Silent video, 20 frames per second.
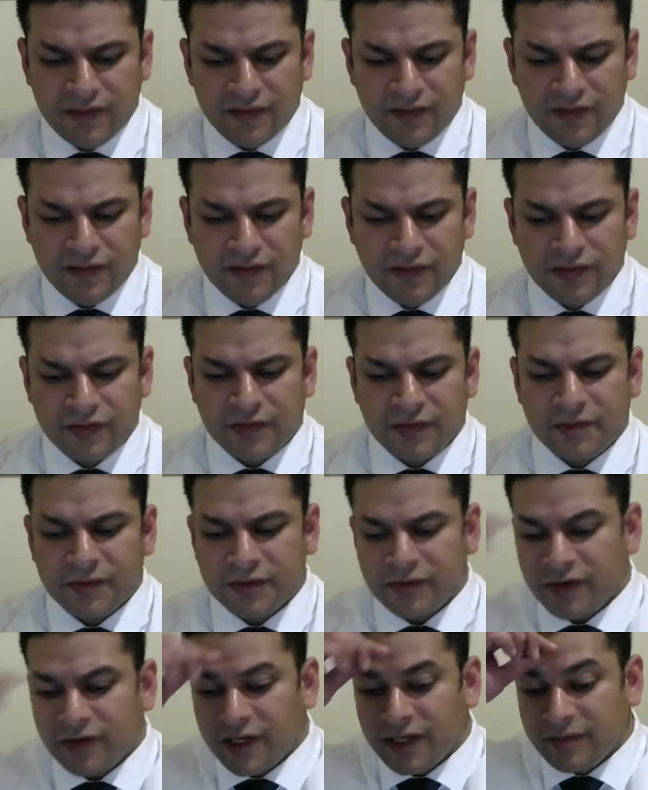new
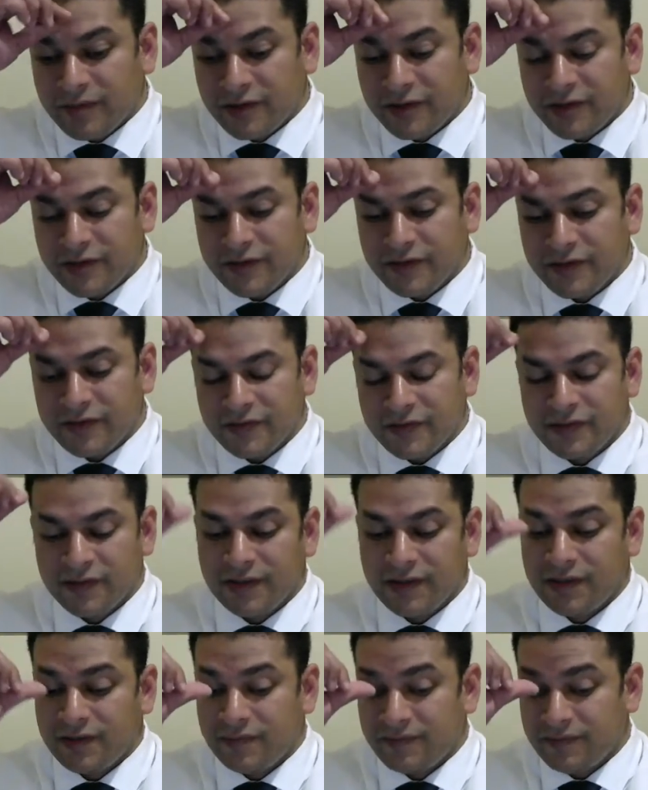subscribers
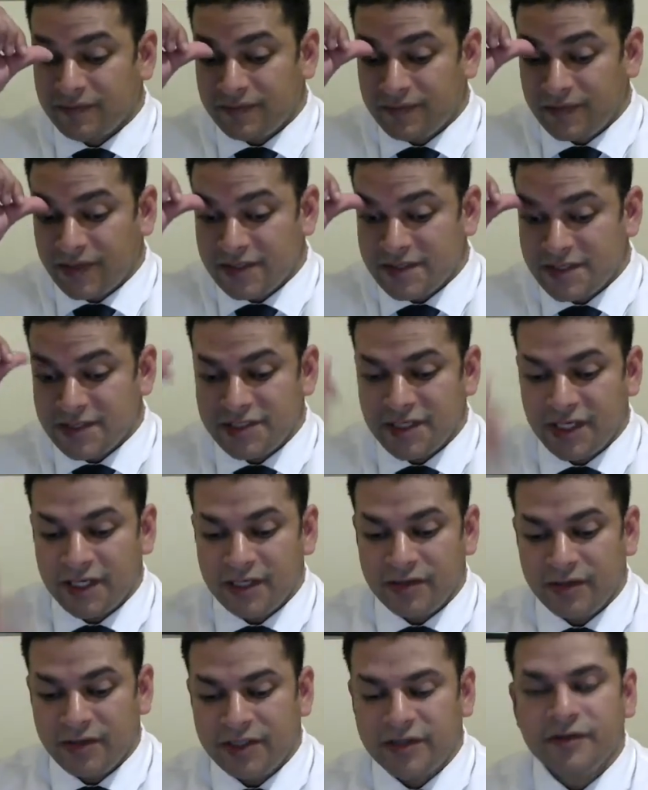as of
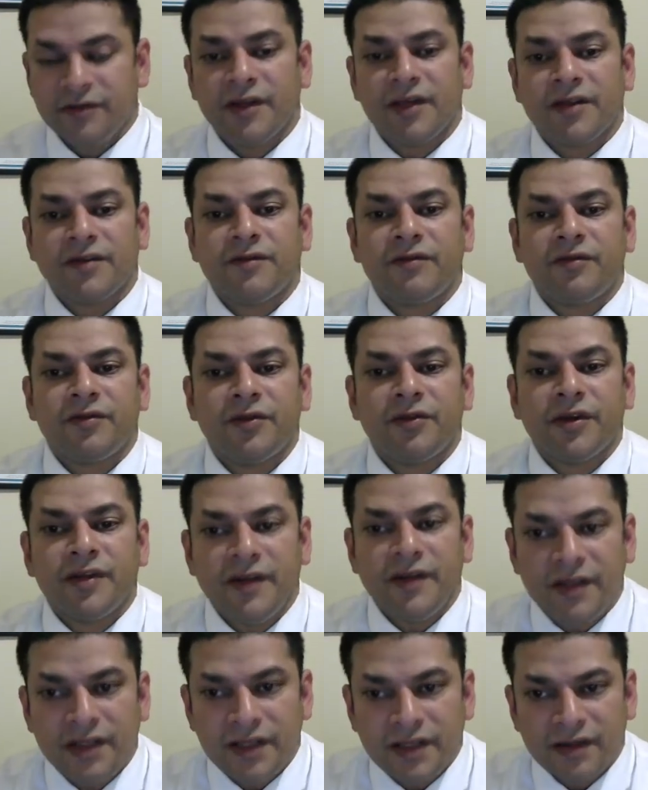January
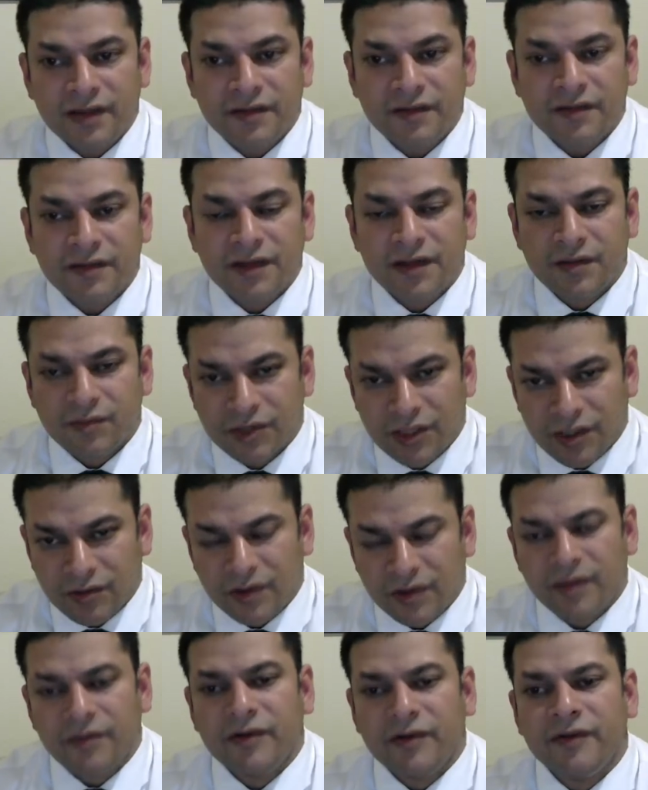2014 with our
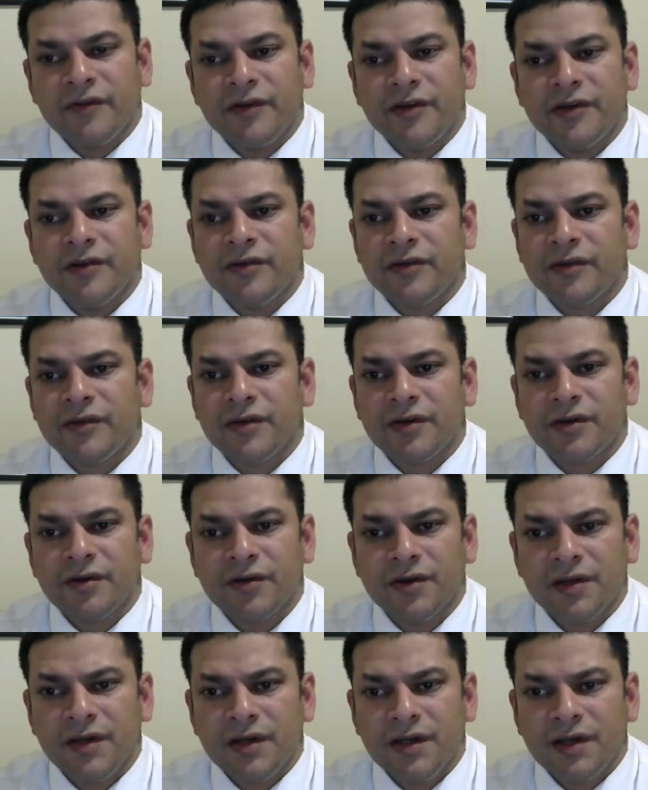web reviews. So